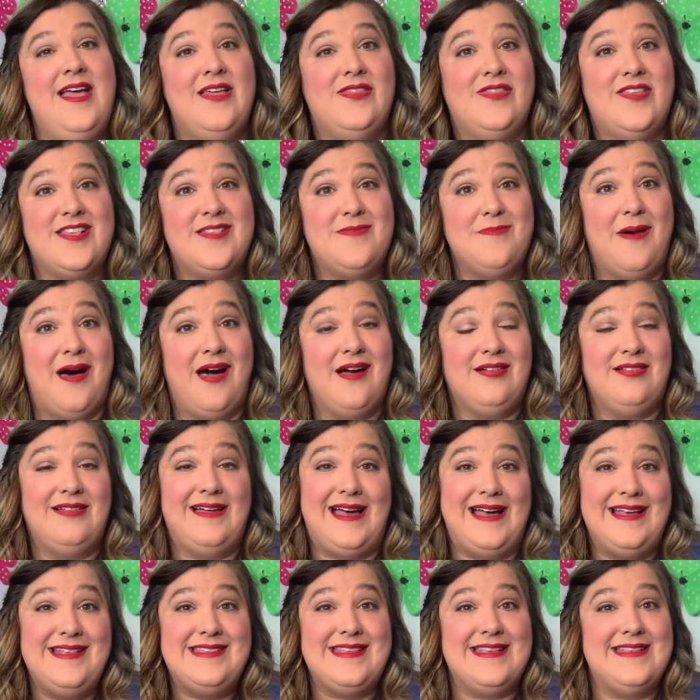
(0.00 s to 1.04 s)
This mock
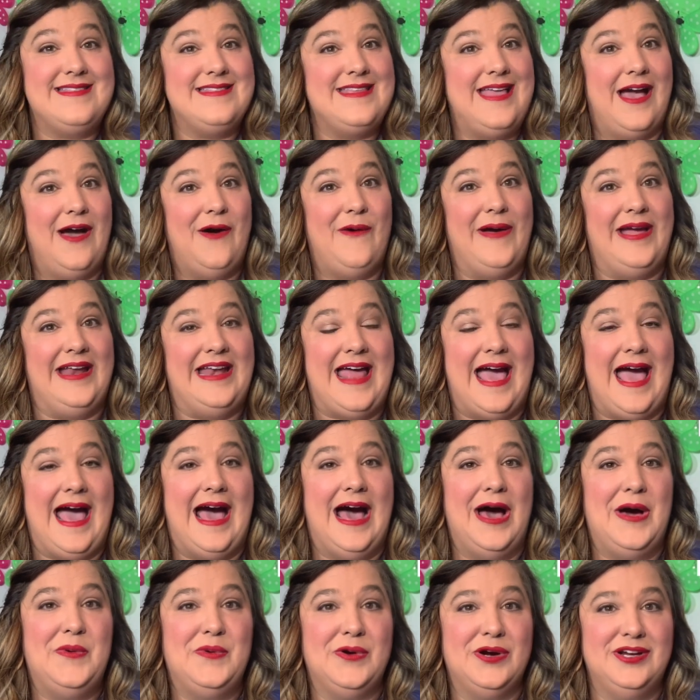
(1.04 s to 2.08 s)
class is now an
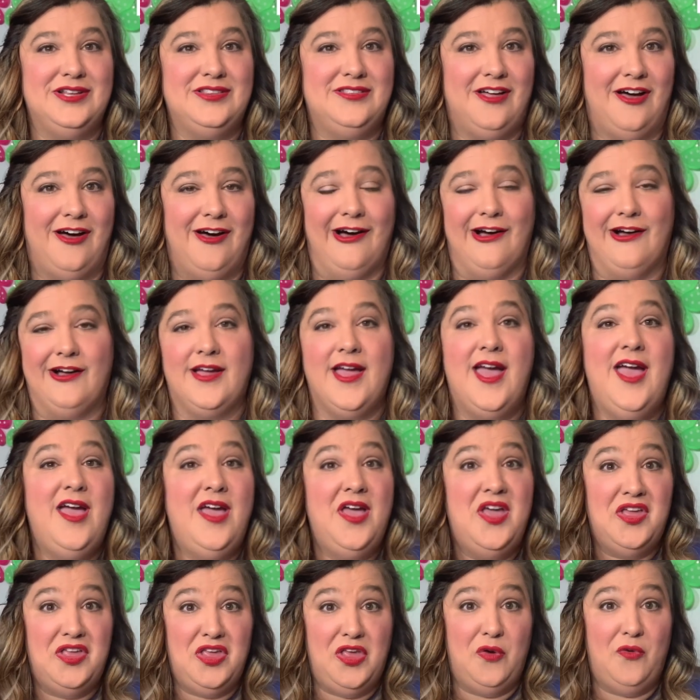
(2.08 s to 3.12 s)
hour long.
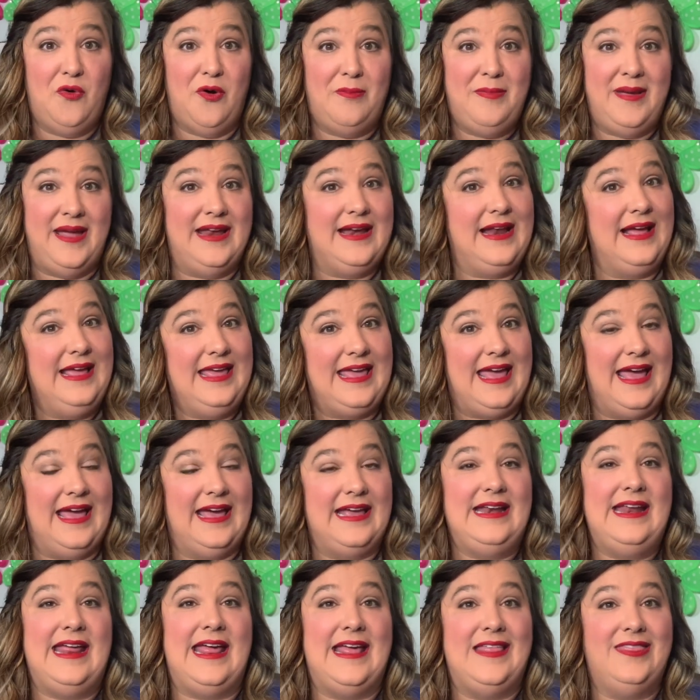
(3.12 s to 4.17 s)
You will meet
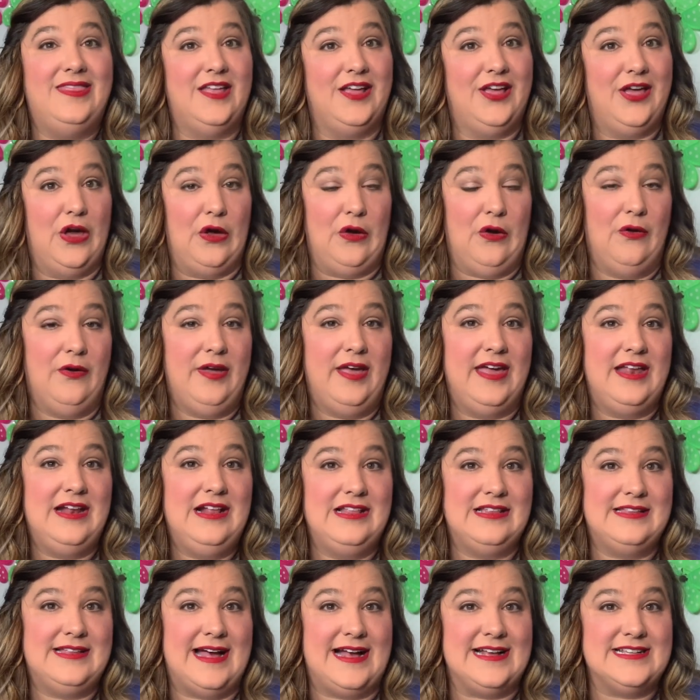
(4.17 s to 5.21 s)
again in the Gogokid
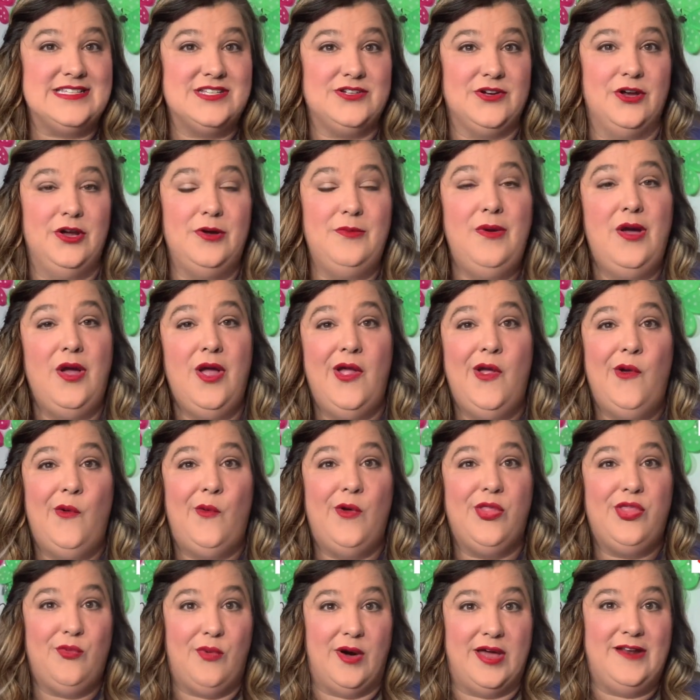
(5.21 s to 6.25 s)
classroom
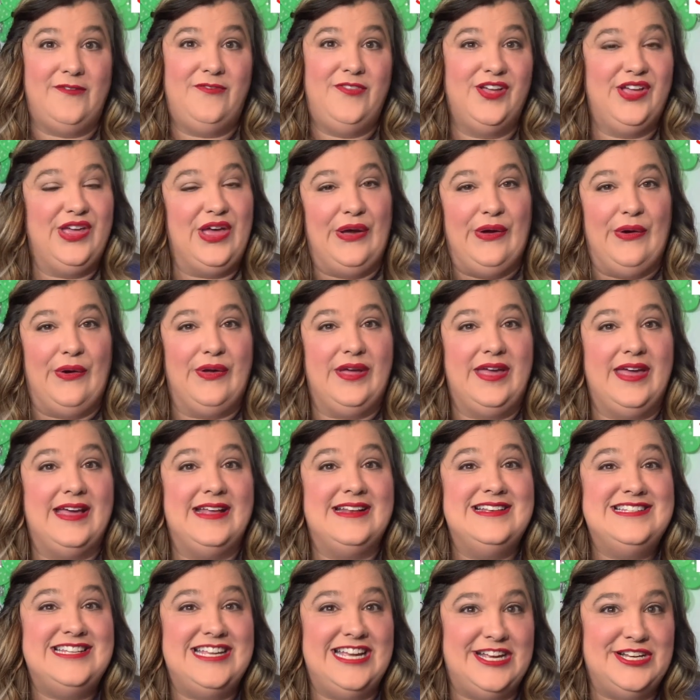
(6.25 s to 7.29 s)
with one of the
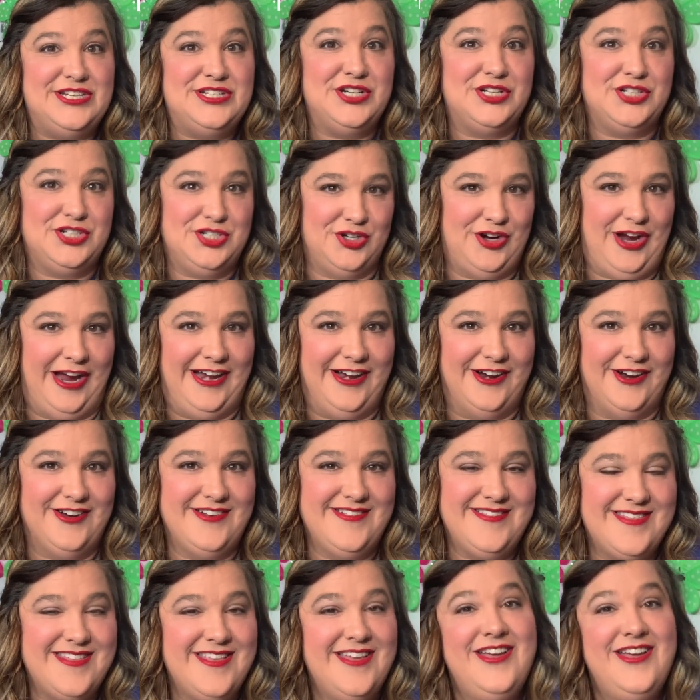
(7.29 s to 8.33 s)
Gogokid teacher trainers.